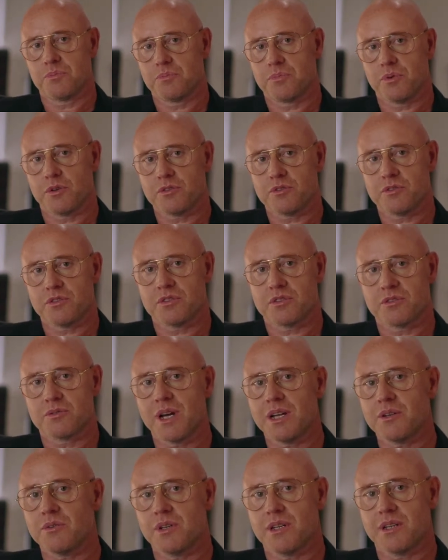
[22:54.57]

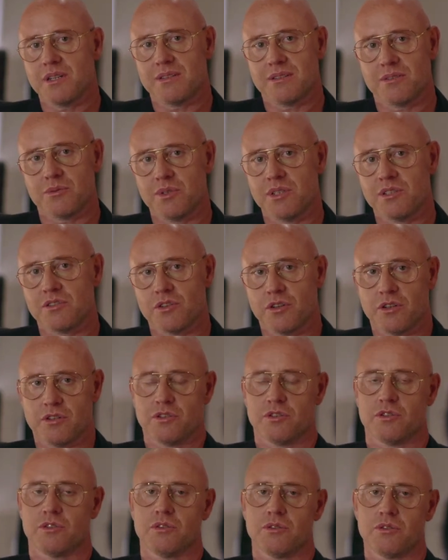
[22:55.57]
postgraduate
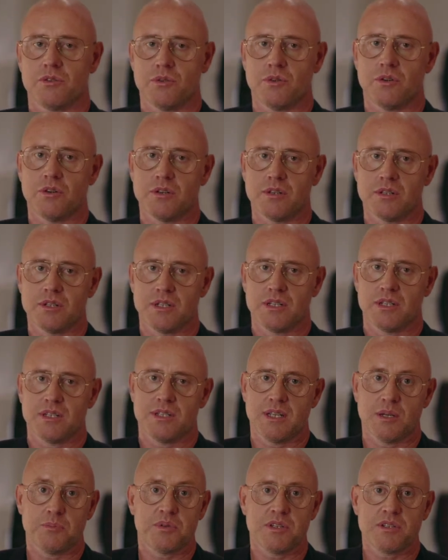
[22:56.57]
research or
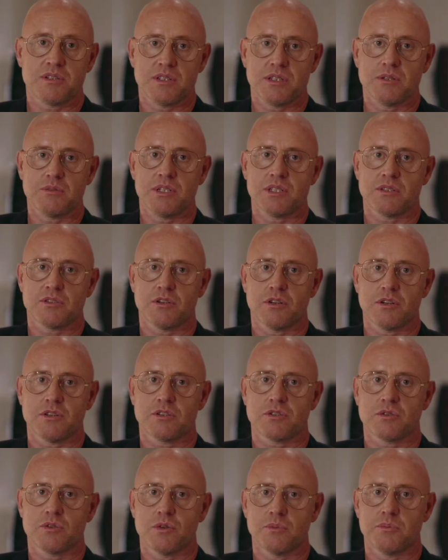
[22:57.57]
their PhD
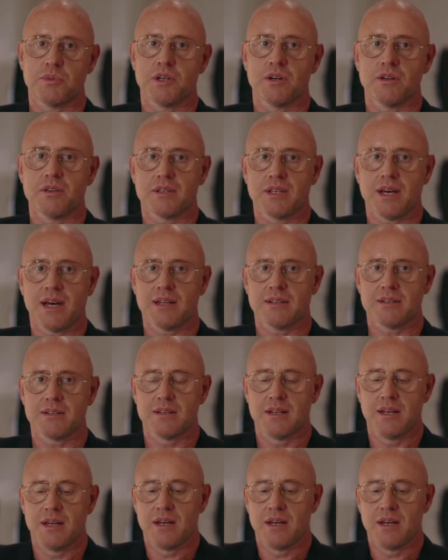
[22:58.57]
research or beyond that.